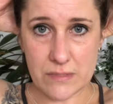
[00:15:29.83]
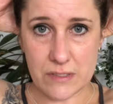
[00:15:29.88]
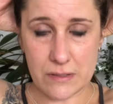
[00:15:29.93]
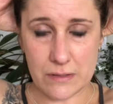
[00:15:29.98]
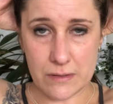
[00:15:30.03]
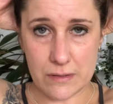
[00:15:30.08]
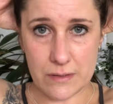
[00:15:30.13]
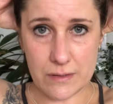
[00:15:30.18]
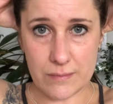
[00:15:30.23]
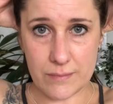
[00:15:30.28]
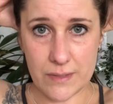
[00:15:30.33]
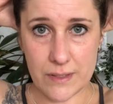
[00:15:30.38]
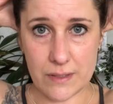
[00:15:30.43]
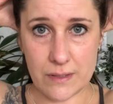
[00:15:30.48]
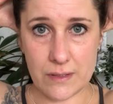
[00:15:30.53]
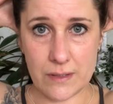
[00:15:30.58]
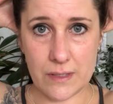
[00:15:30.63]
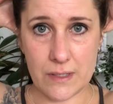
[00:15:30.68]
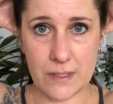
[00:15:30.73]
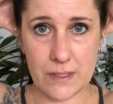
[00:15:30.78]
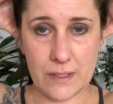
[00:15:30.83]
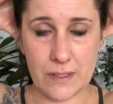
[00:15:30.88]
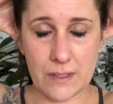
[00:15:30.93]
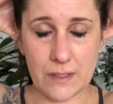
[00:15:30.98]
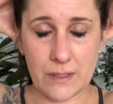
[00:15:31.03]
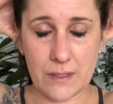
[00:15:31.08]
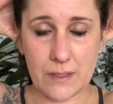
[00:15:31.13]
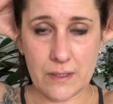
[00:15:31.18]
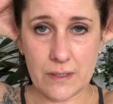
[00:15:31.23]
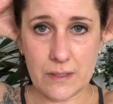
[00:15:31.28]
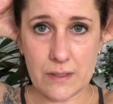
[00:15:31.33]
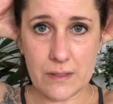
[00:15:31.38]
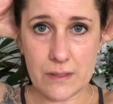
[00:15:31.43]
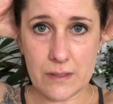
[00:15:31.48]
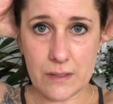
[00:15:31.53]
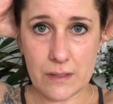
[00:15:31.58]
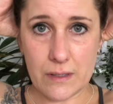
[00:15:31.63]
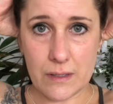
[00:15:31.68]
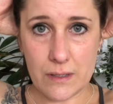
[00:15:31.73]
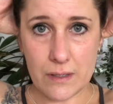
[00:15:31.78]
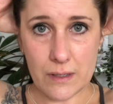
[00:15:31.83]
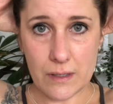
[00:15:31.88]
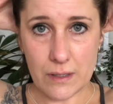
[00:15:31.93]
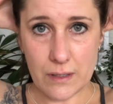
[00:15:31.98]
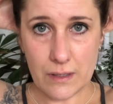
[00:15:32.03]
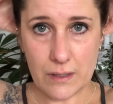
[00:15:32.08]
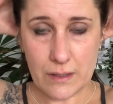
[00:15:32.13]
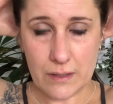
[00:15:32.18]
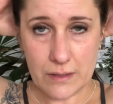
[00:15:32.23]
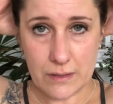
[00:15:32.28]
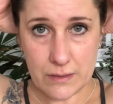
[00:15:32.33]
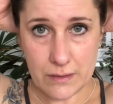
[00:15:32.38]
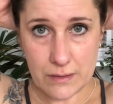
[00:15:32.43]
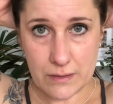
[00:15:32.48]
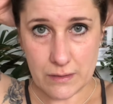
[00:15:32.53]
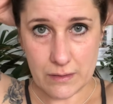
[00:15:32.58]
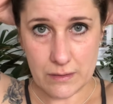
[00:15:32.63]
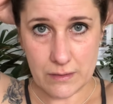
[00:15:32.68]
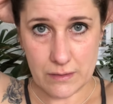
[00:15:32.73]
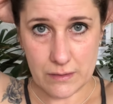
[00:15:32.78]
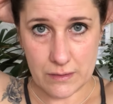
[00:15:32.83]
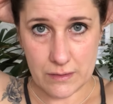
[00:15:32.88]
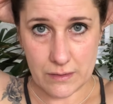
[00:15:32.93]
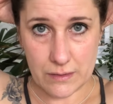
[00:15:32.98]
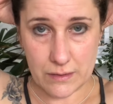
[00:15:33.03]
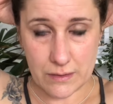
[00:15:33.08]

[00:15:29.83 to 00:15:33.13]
time. Okay, good.